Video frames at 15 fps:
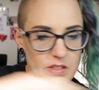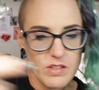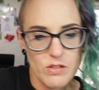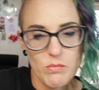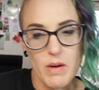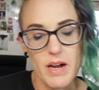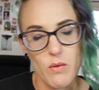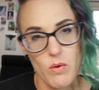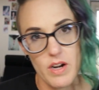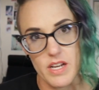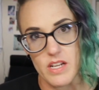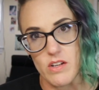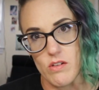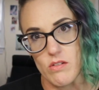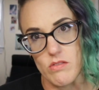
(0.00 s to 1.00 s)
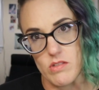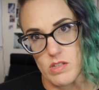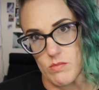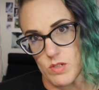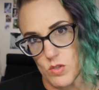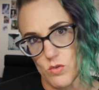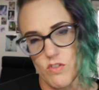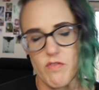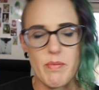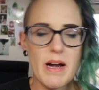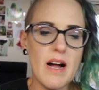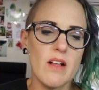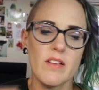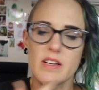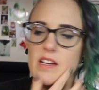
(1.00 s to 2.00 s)
you might wanna use some sort of
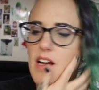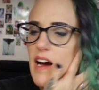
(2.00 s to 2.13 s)
palette.